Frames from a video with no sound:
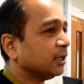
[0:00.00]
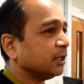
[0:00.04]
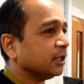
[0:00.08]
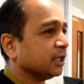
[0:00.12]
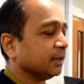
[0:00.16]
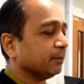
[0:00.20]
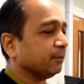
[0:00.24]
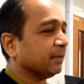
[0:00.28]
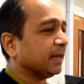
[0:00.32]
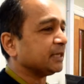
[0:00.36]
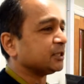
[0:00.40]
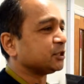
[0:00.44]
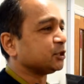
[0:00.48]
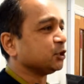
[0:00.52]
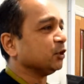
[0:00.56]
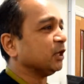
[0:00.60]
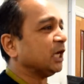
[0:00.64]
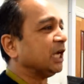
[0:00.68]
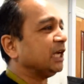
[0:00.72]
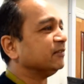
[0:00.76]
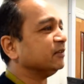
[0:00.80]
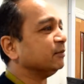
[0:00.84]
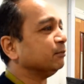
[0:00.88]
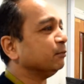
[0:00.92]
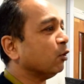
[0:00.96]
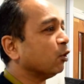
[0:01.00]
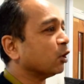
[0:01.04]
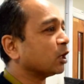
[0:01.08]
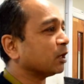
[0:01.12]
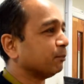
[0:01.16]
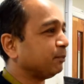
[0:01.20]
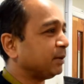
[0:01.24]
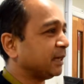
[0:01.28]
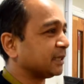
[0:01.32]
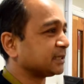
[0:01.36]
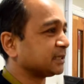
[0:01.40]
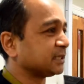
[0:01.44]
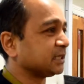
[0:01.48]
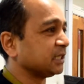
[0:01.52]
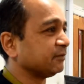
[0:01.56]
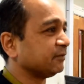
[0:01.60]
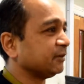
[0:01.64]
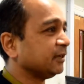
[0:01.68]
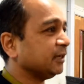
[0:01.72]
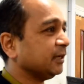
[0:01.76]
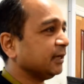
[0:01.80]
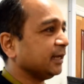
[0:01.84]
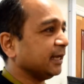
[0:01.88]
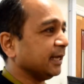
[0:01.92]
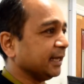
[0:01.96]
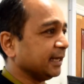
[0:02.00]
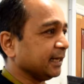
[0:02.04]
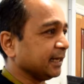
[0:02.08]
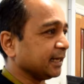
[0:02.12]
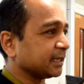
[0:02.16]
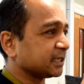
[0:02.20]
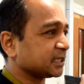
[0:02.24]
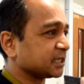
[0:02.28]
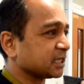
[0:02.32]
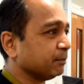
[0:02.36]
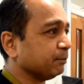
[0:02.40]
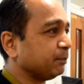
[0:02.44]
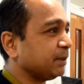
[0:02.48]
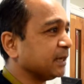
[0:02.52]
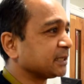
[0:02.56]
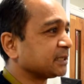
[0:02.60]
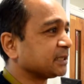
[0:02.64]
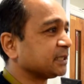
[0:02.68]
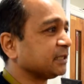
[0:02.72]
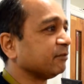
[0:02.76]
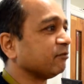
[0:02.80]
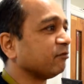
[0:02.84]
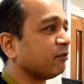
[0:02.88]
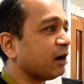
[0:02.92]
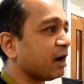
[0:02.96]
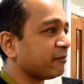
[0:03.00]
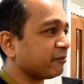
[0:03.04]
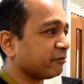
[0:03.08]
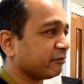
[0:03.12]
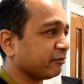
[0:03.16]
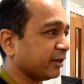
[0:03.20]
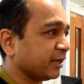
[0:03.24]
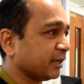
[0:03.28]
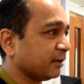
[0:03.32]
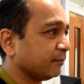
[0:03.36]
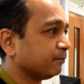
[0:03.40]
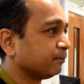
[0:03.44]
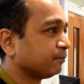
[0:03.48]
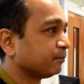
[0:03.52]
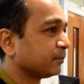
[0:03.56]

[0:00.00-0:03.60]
it makes you even more competitive in this competitive rivalry.